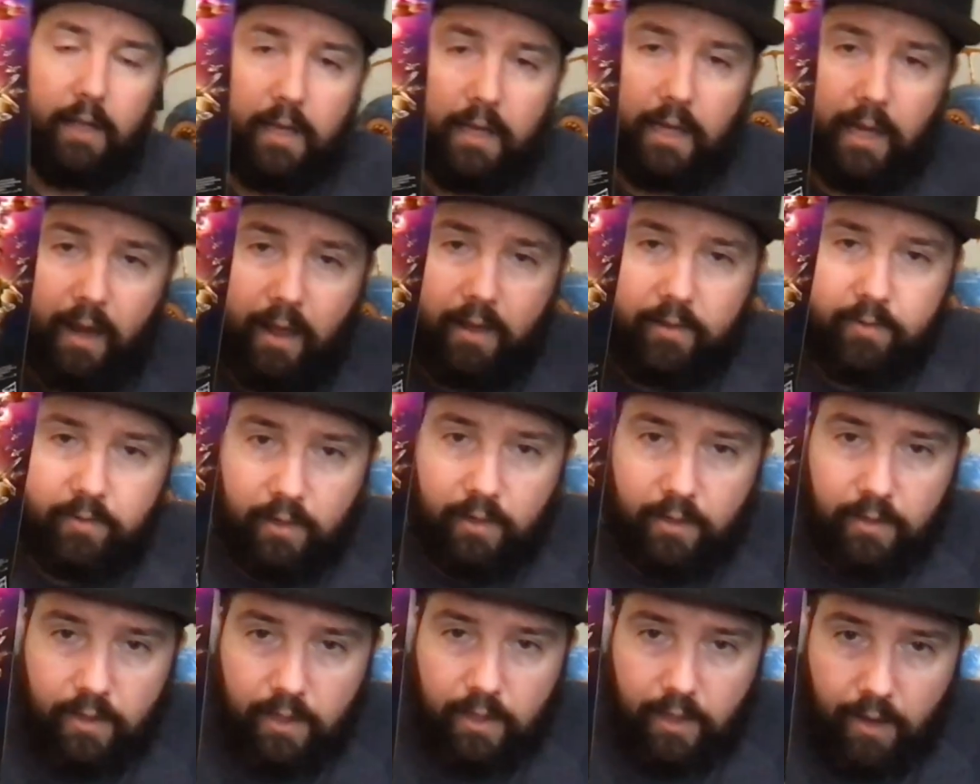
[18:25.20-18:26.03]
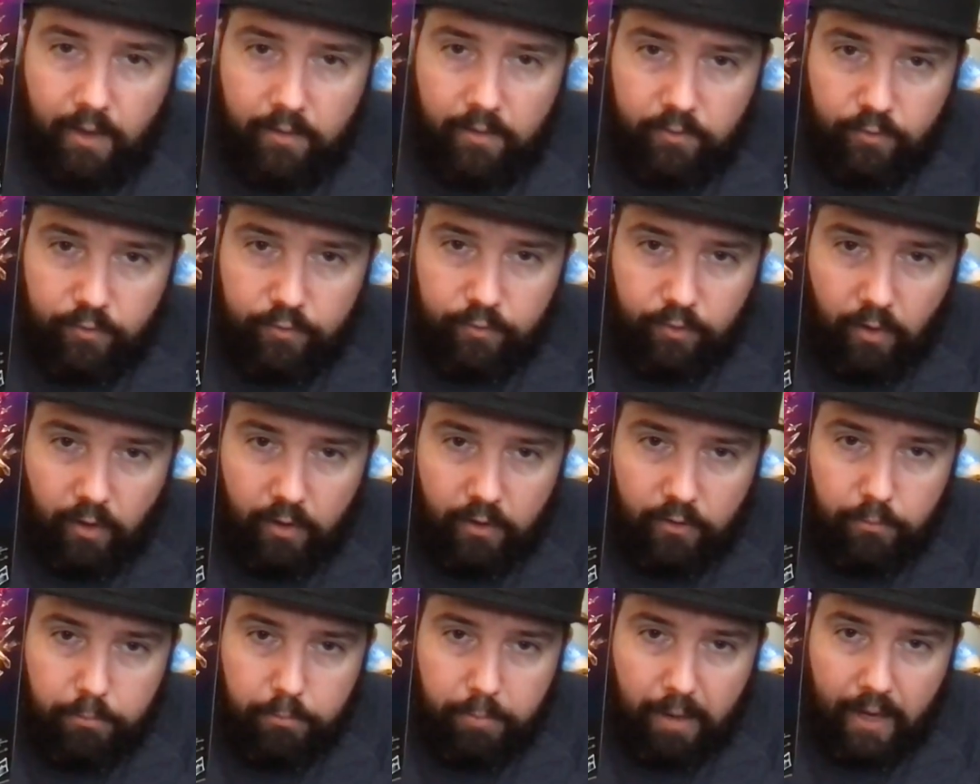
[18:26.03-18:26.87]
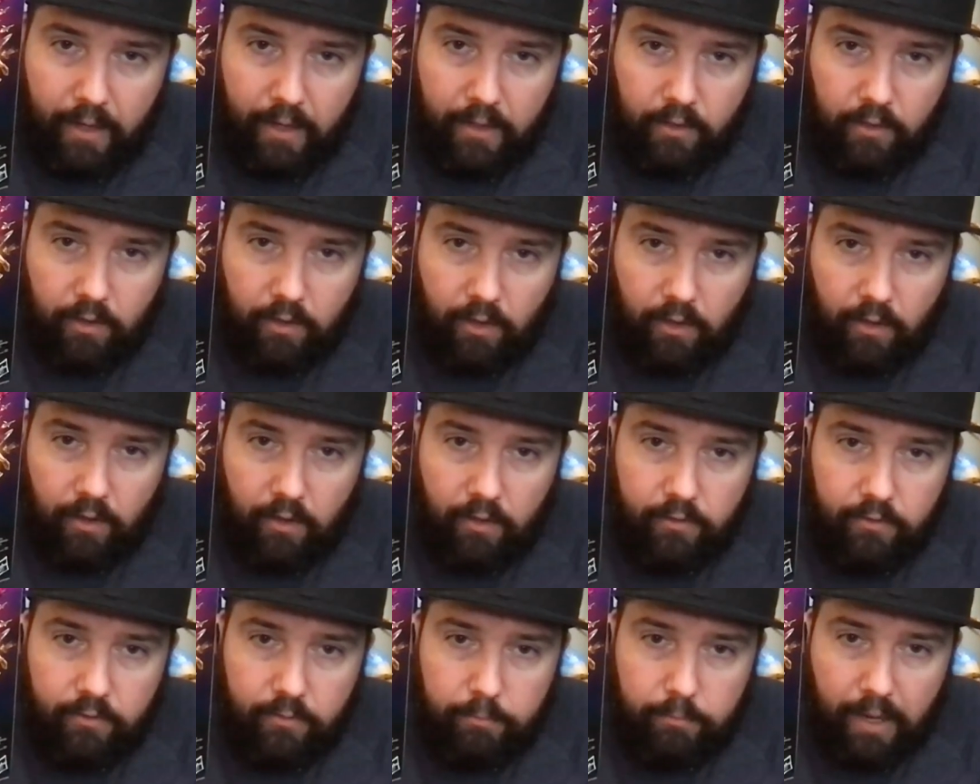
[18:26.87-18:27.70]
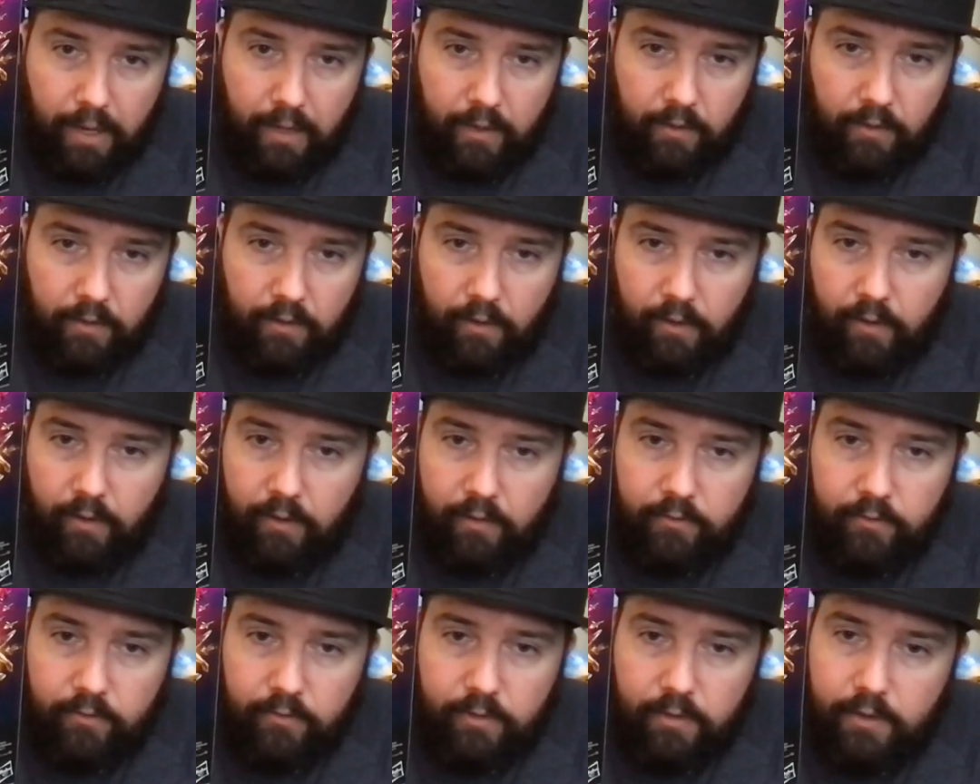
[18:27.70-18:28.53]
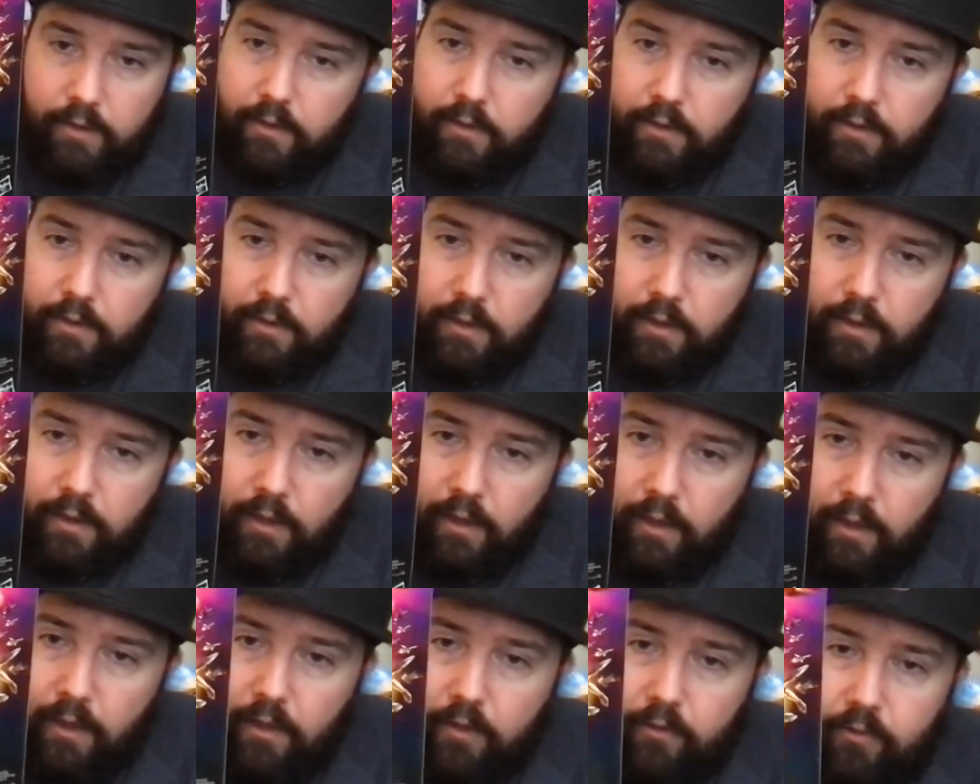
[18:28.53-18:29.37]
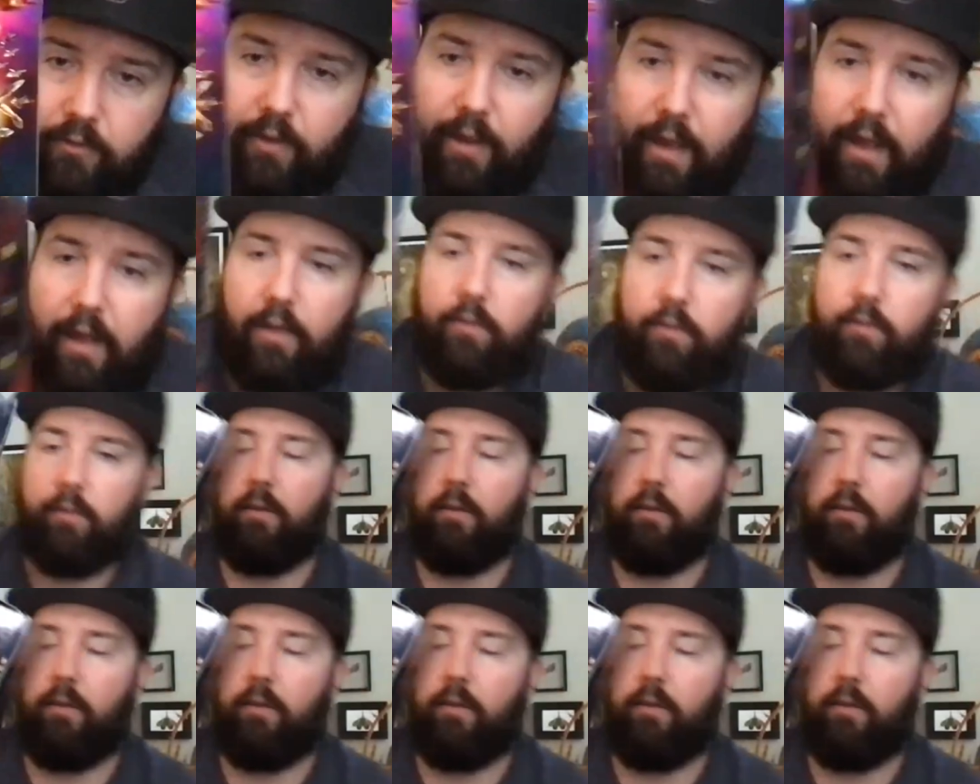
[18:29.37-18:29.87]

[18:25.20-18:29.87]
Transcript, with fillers: classic classified back card, backer card art, and